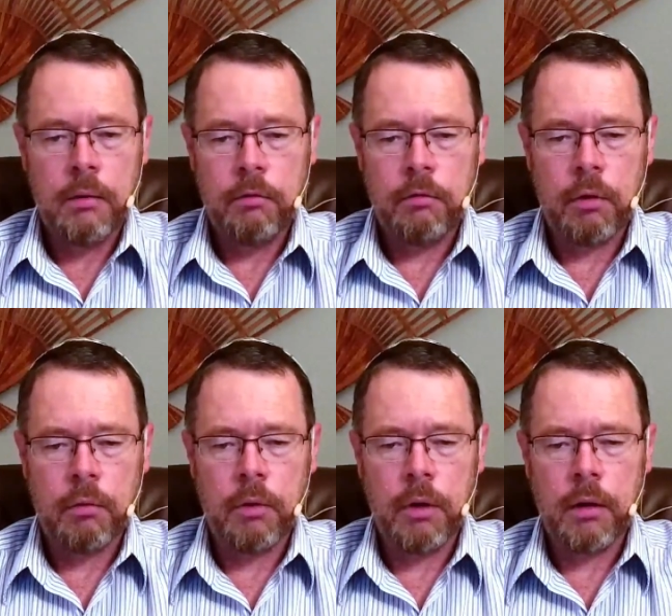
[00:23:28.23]

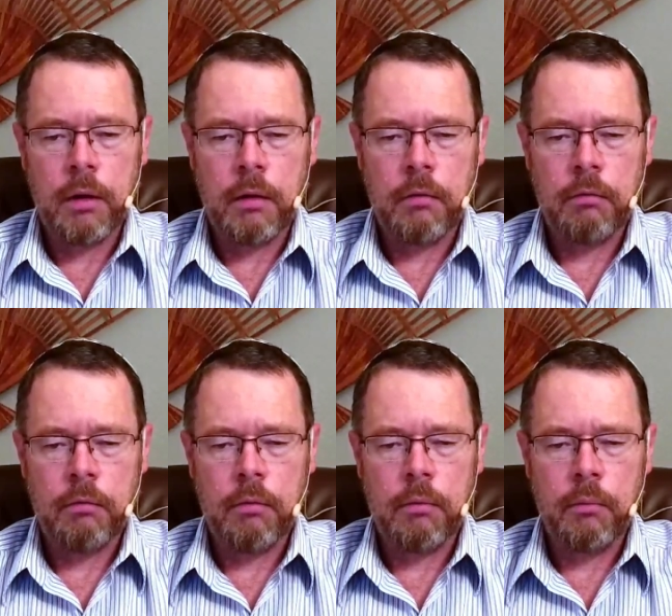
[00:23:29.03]
So
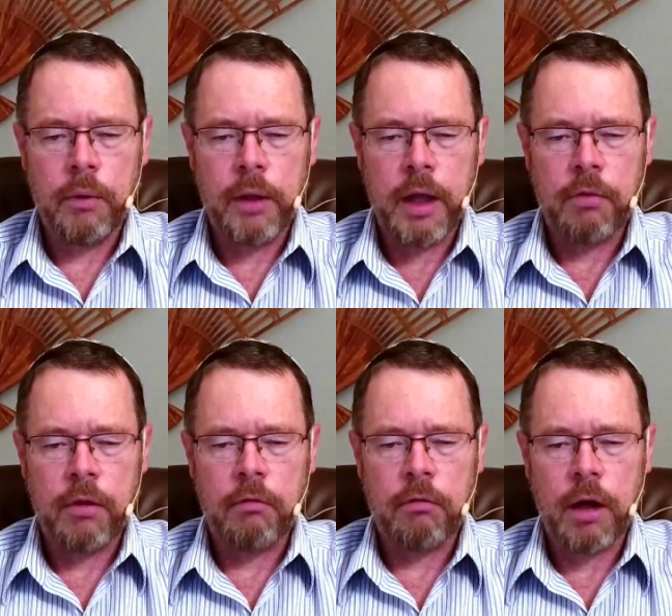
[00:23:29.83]
we have
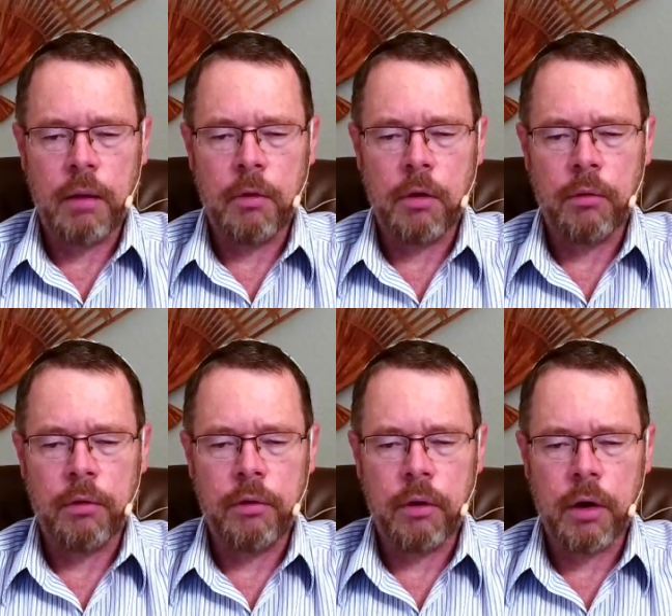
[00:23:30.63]
this, I am the
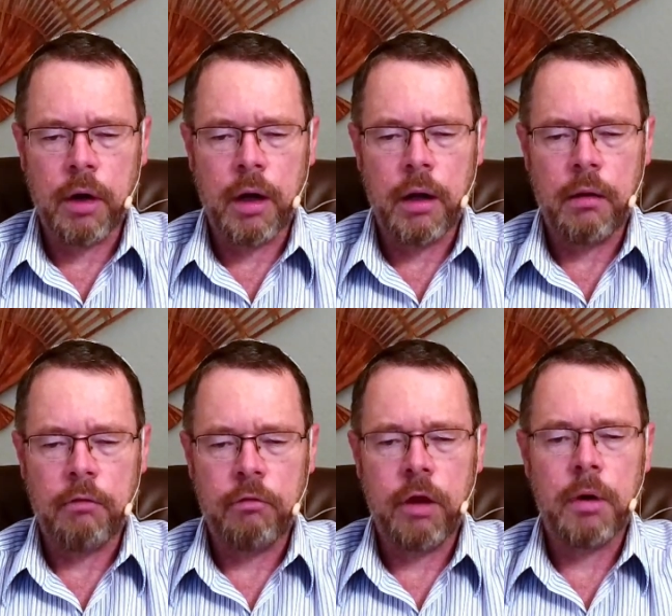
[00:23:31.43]
Lord your God, a
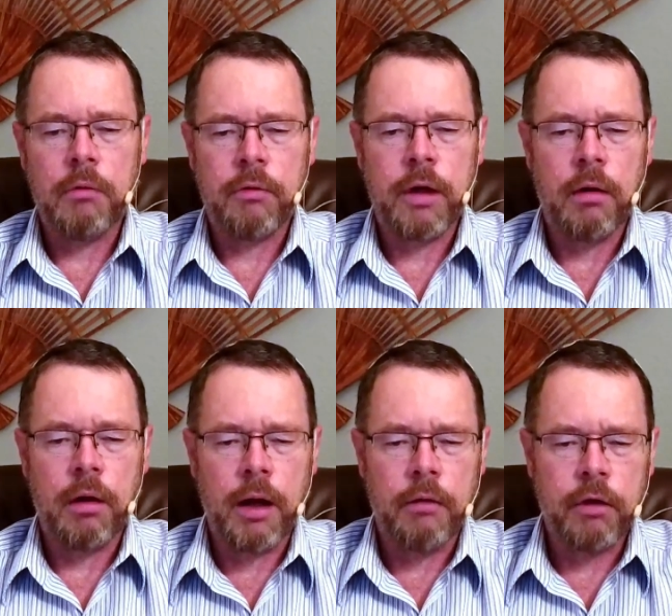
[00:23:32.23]
statement of
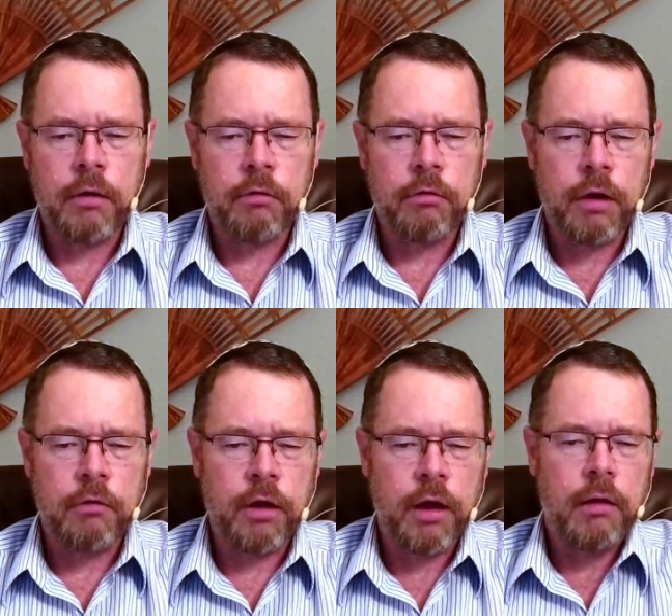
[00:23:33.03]
Adonai's
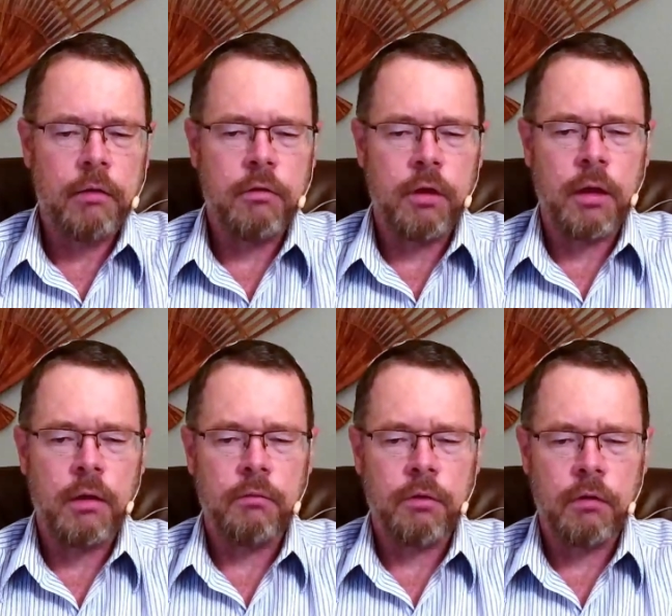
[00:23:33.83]
existentiality,
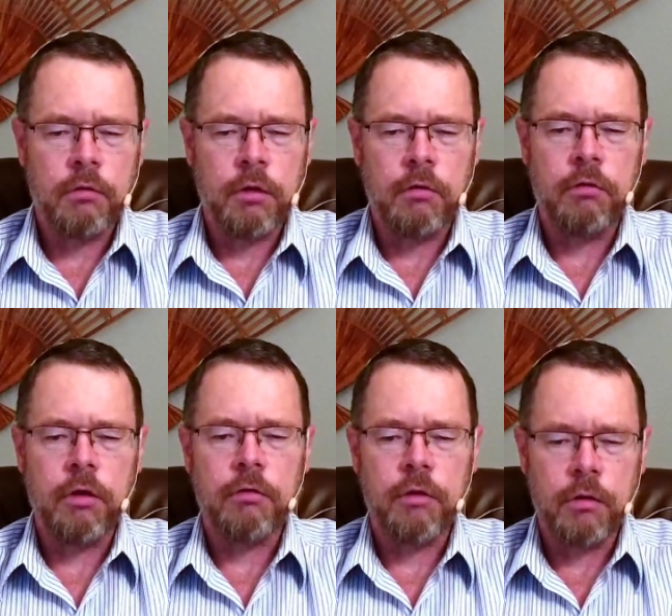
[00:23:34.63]
of his
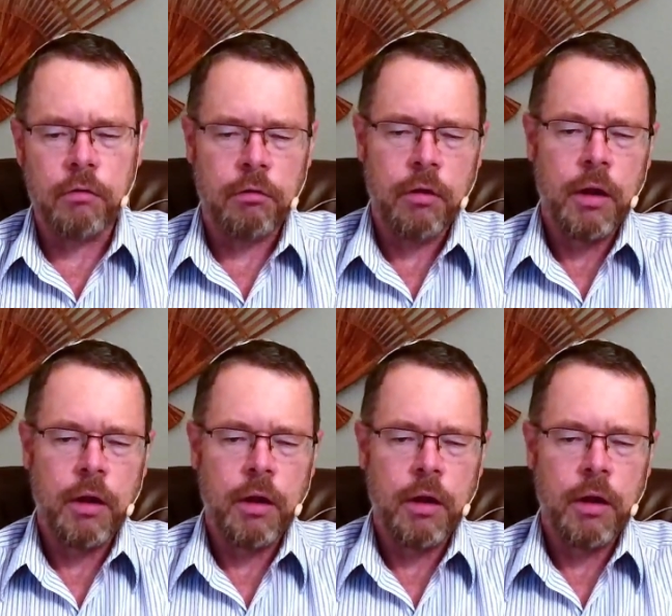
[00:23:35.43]
existence.